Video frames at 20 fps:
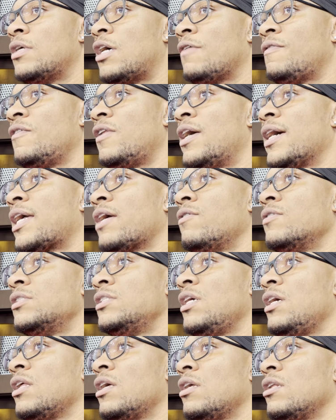feel like it
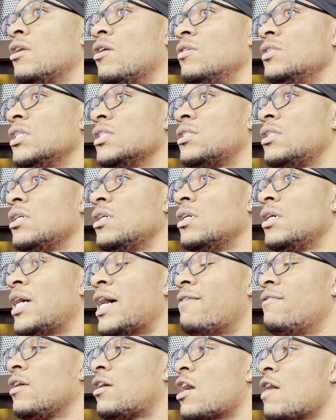was needed, you know, just to
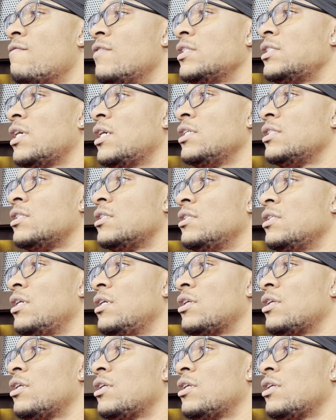have the conversation